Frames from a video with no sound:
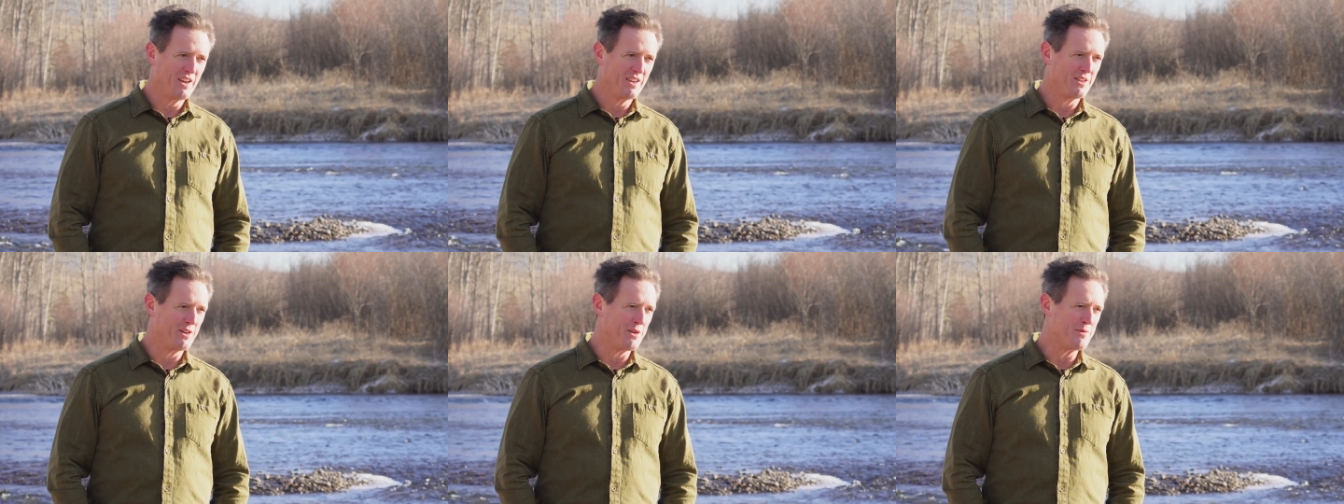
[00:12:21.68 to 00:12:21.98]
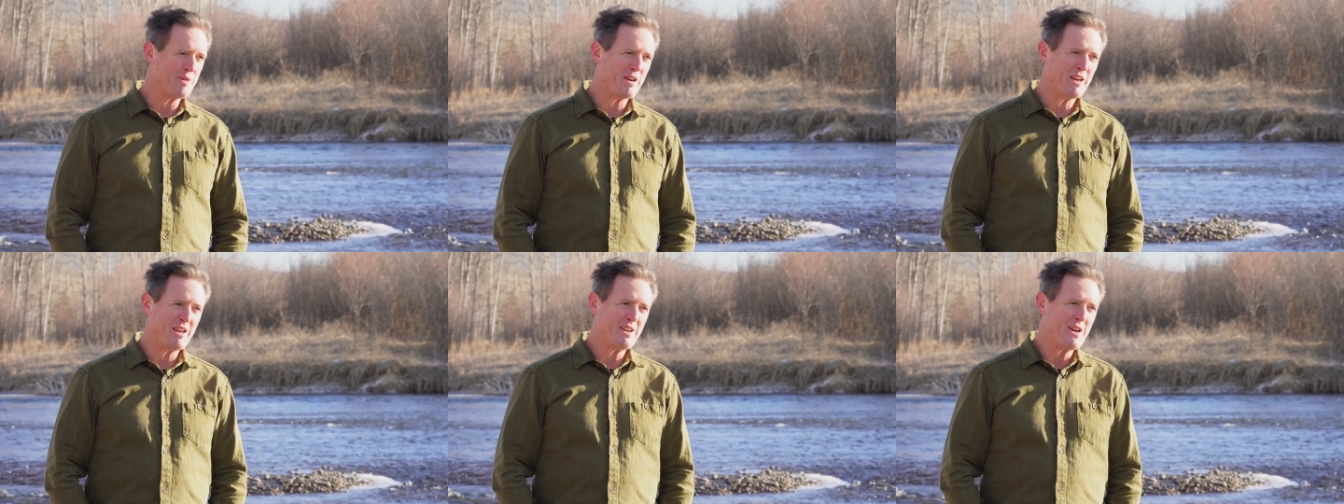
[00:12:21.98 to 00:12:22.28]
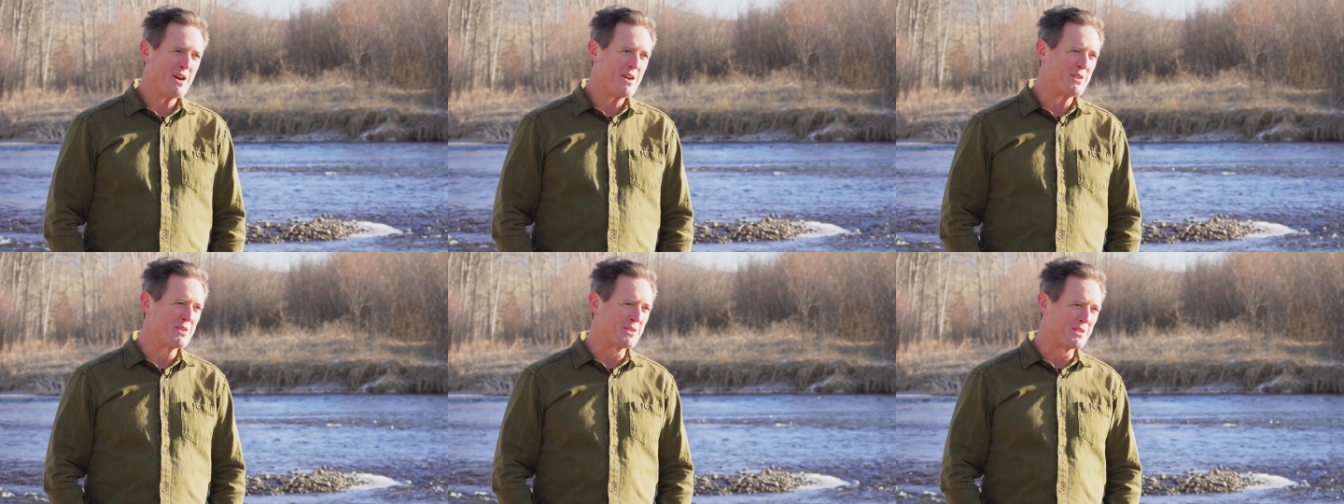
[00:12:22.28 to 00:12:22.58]
Nobody
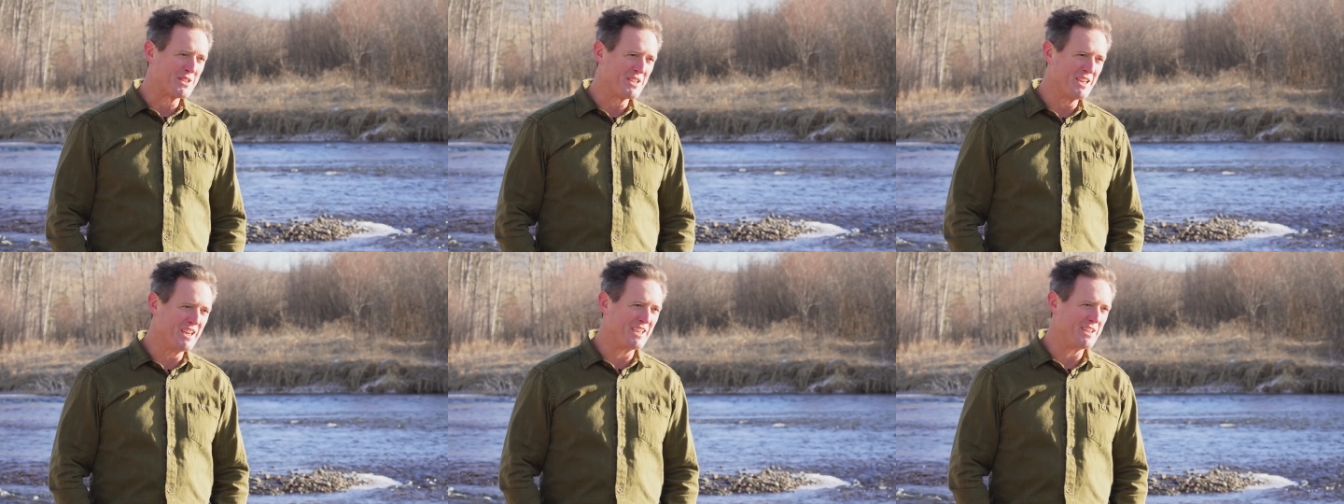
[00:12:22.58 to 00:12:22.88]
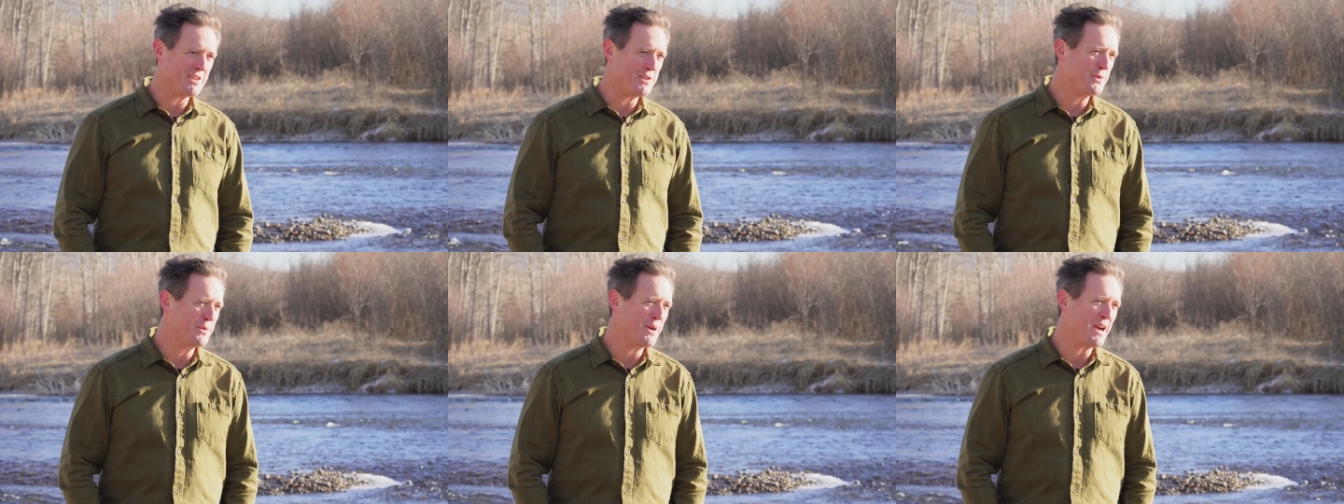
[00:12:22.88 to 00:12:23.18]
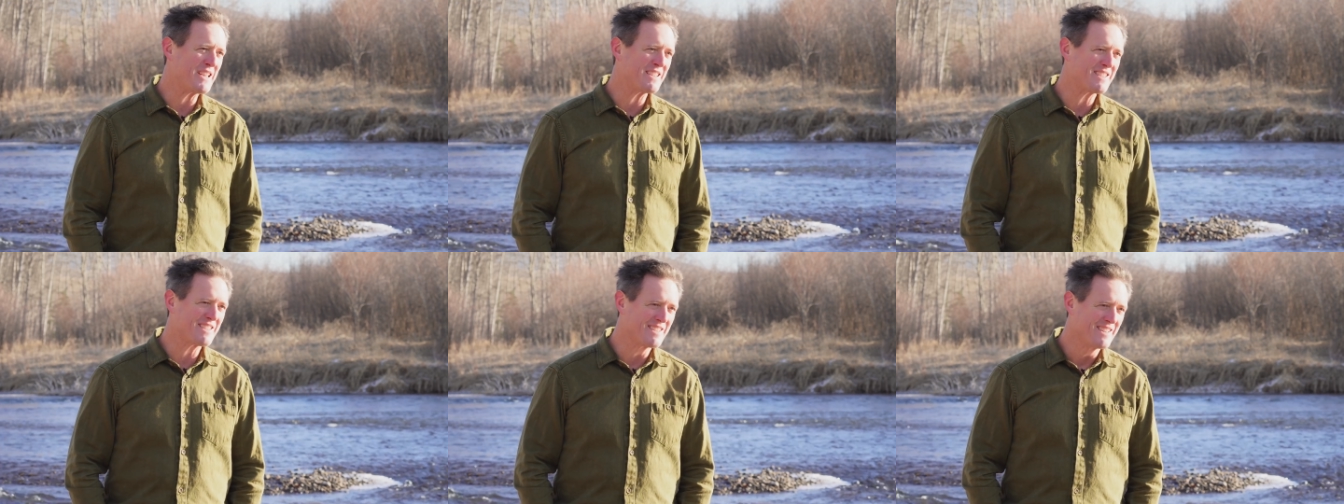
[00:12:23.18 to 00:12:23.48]
knows.
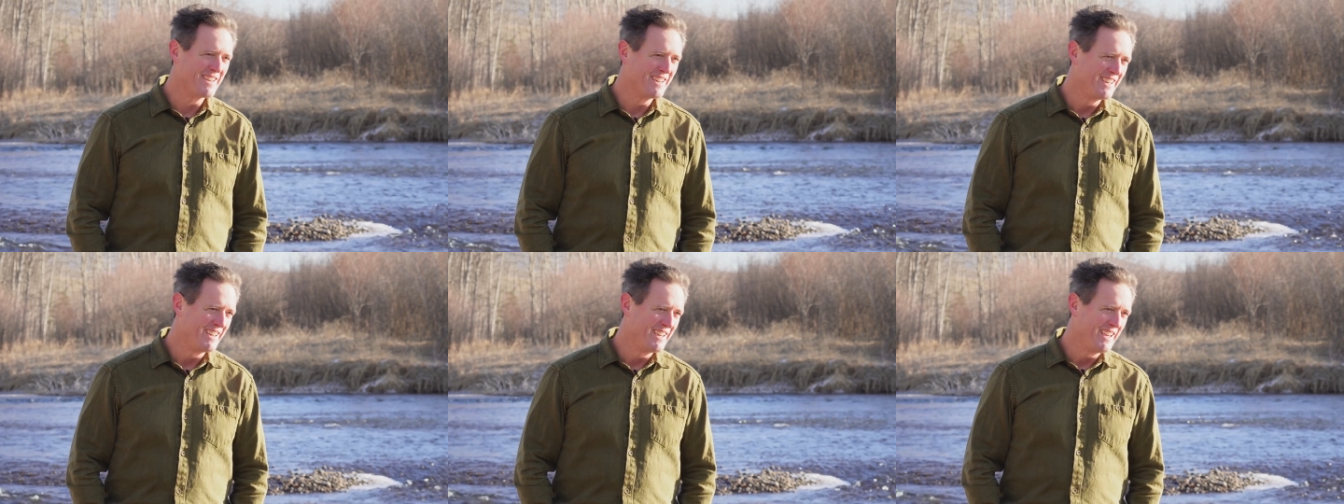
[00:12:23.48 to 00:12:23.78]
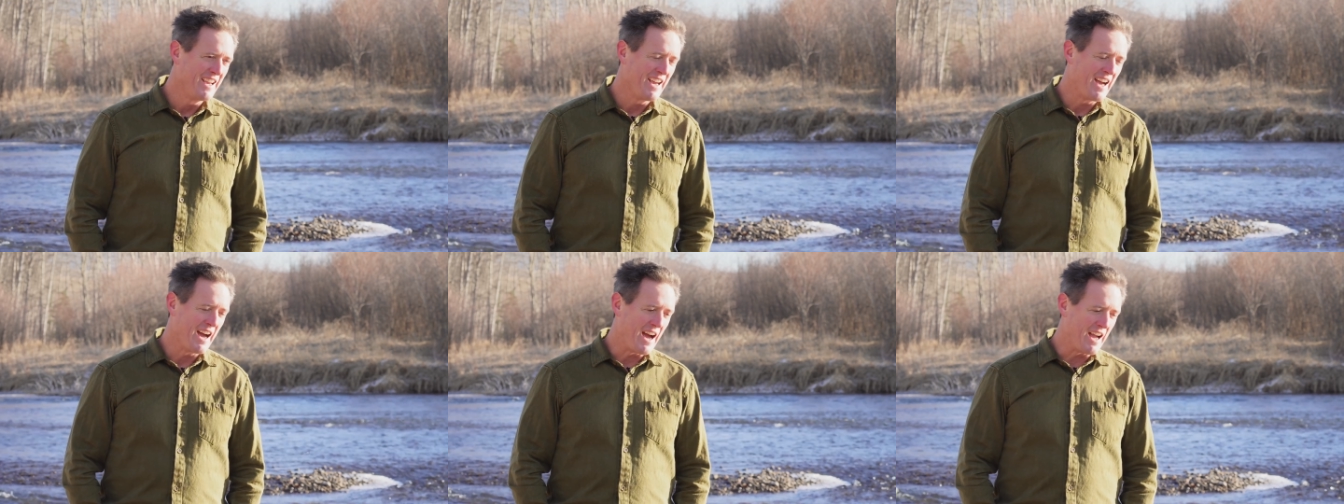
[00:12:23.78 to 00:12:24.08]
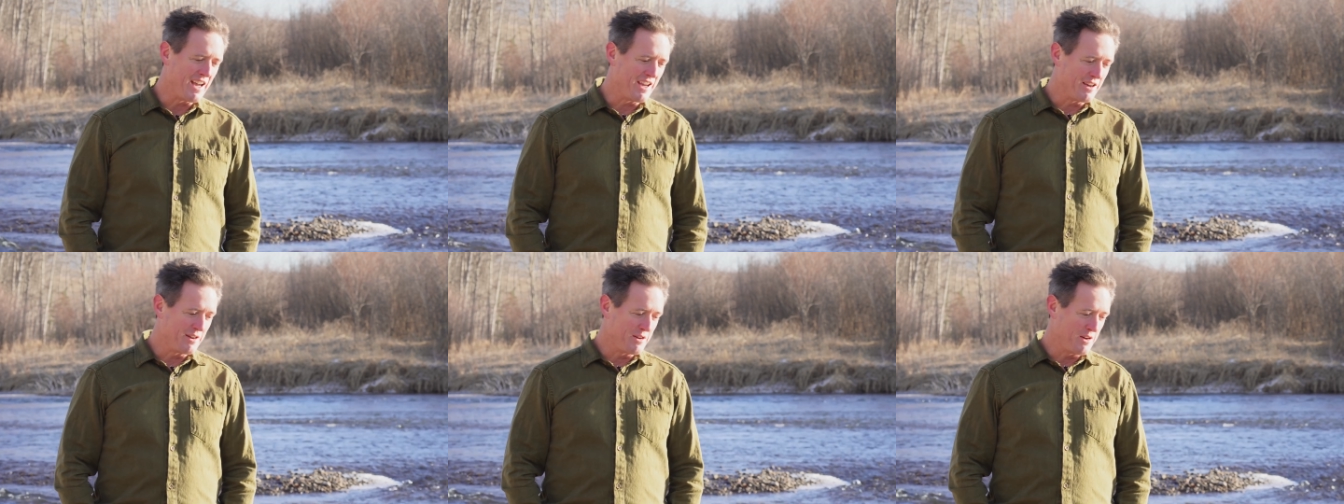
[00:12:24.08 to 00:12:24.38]
U.S.,
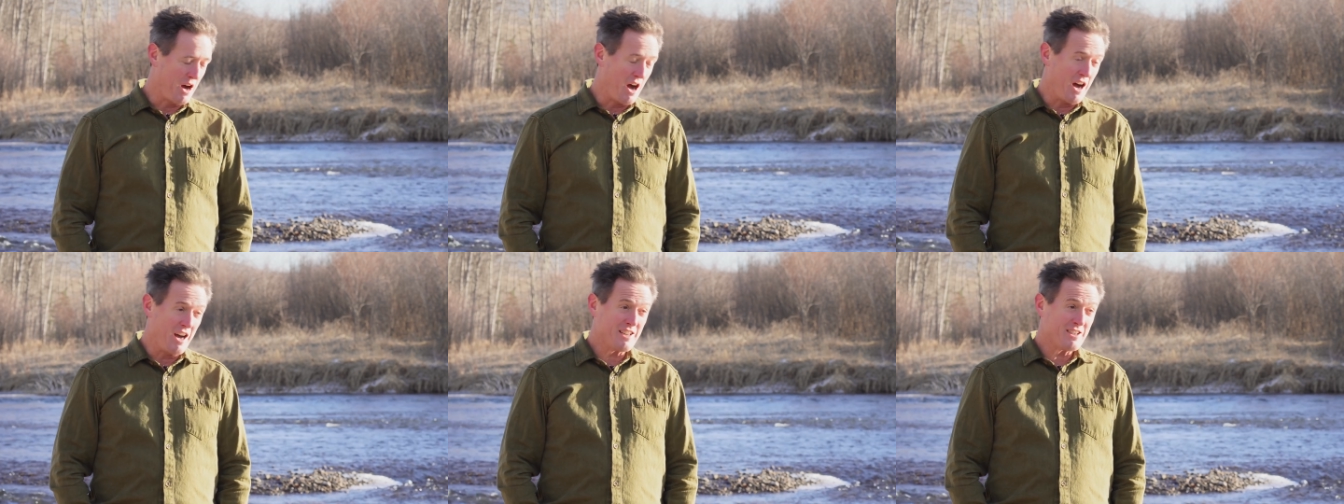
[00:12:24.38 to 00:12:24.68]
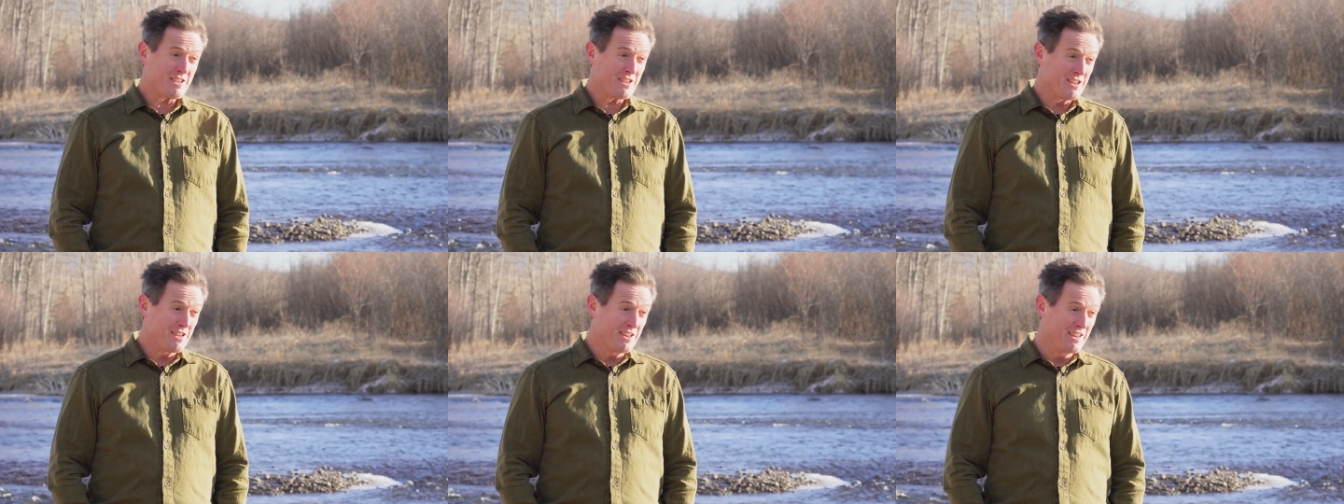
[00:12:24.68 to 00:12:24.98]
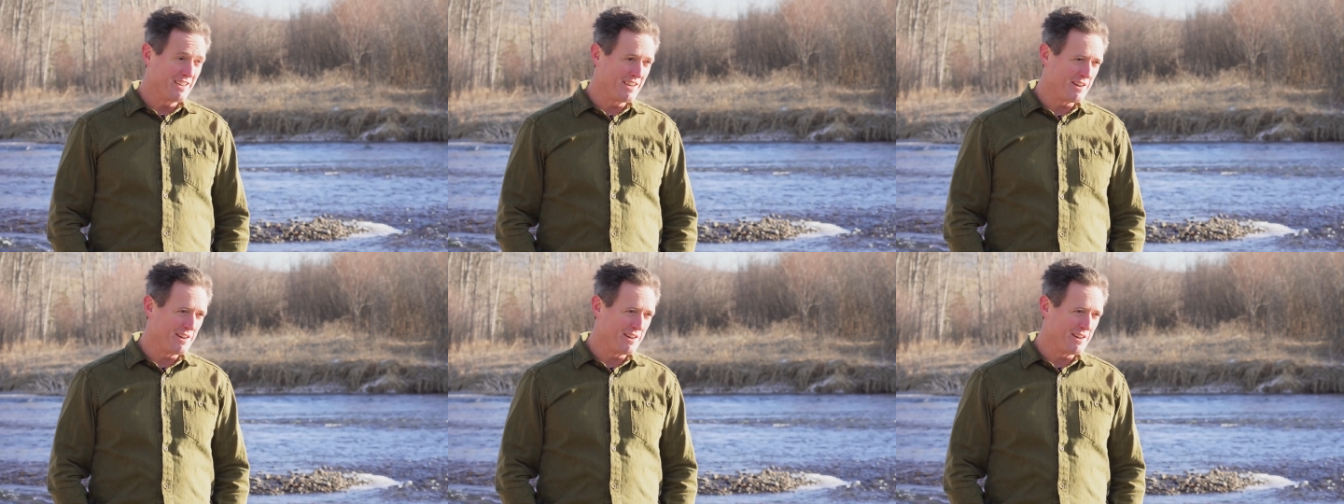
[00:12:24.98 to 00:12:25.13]
us?